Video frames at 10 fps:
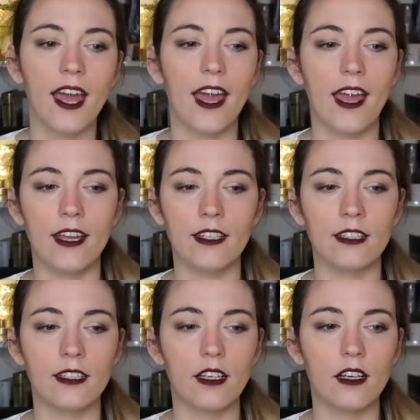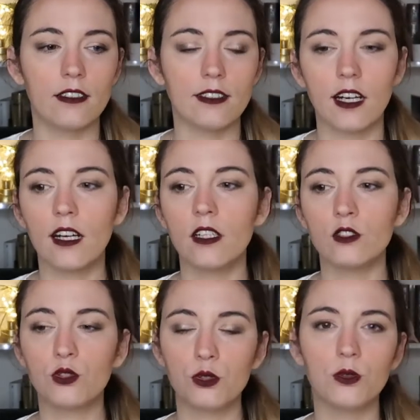And there are
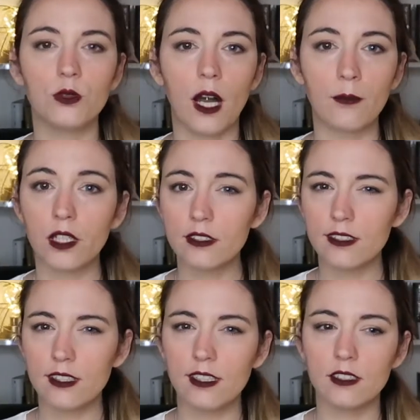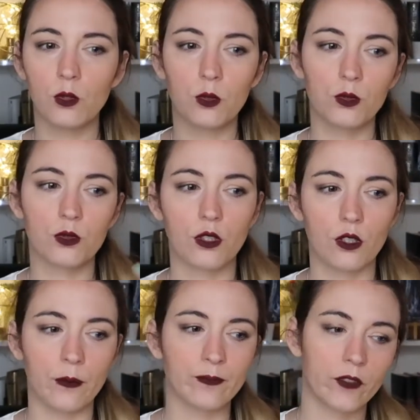2 apprentices who's
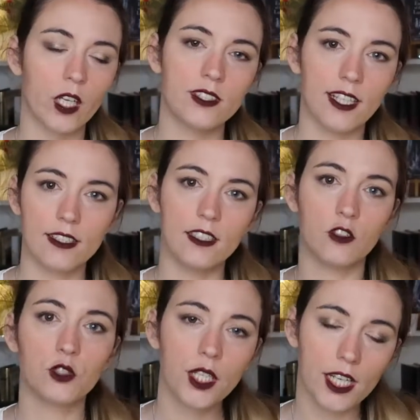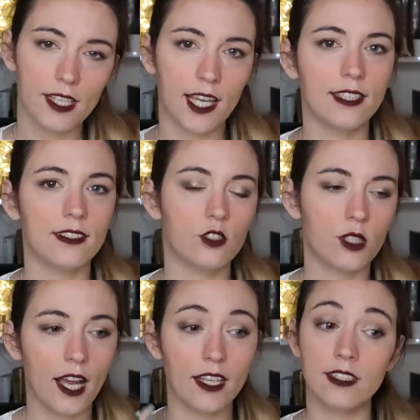gonna start their training,
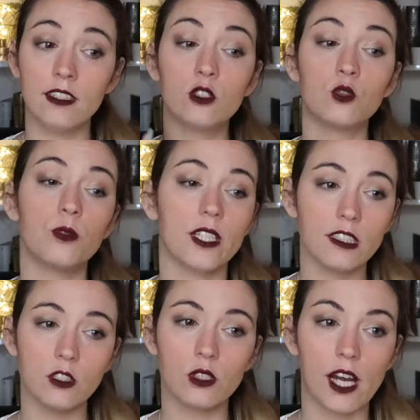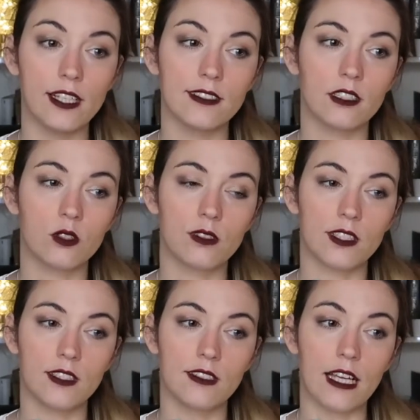etc. And it's really interesting to
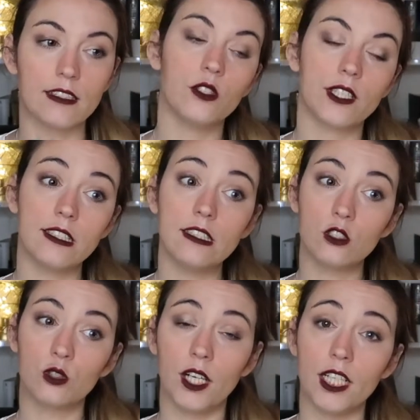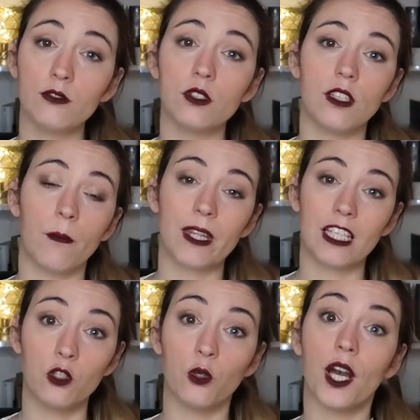see that you're getting trained for
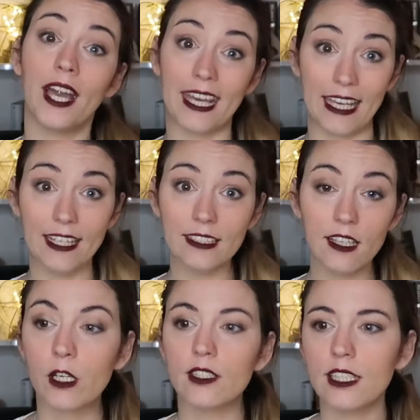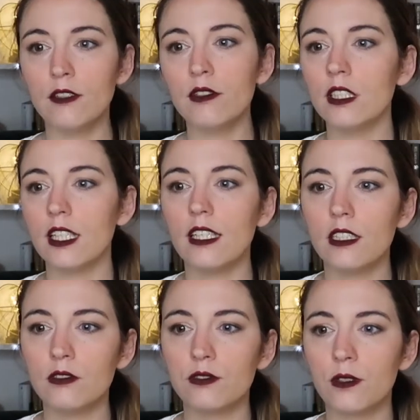something you hate, because even
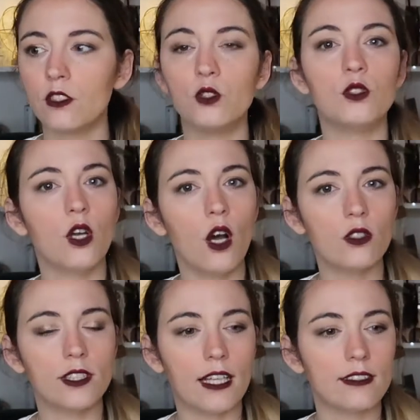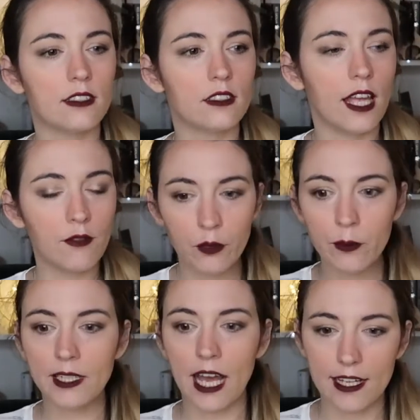if you know that
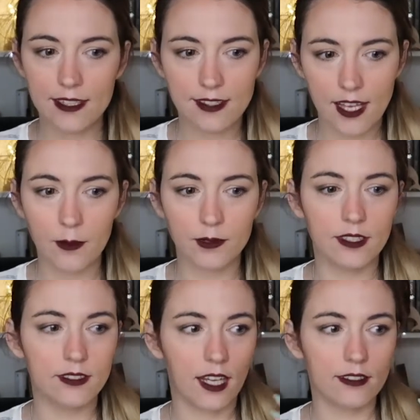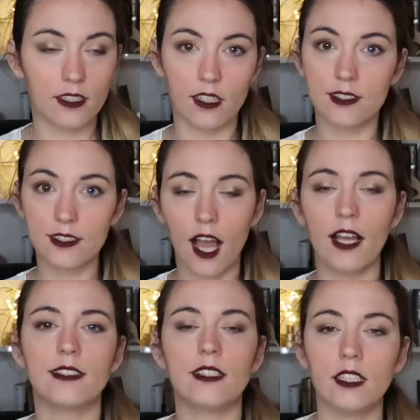everyone accepts that there are
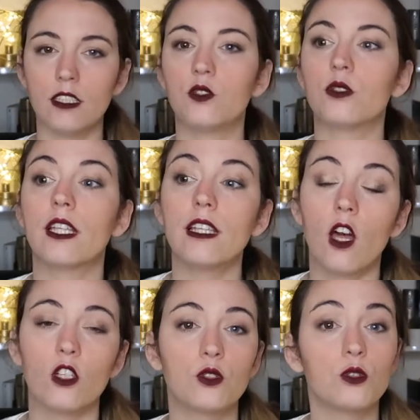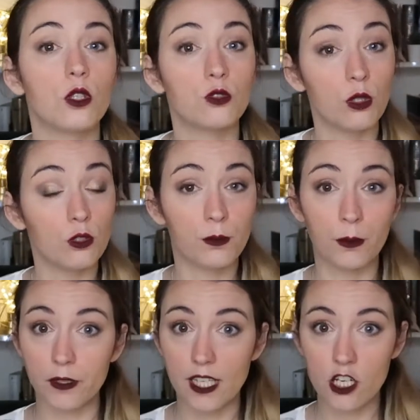sites here to kill us, to control the
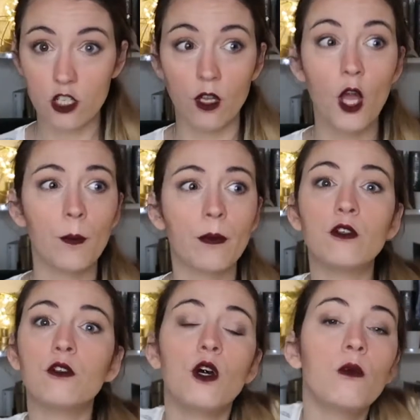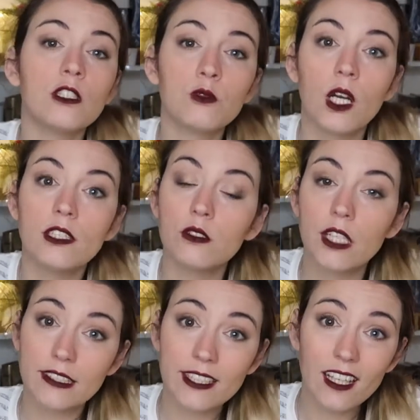population, but no one wants to
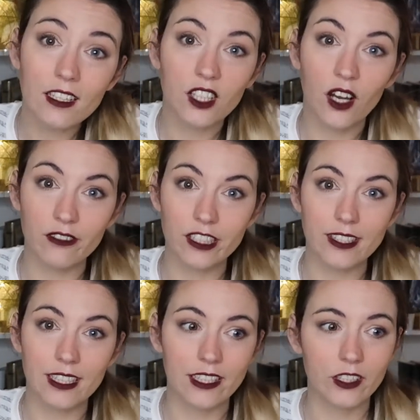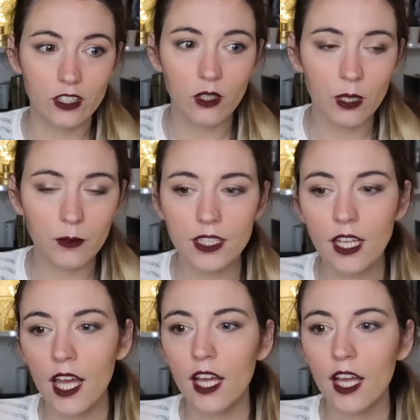get killed, obviously, you know what I mean?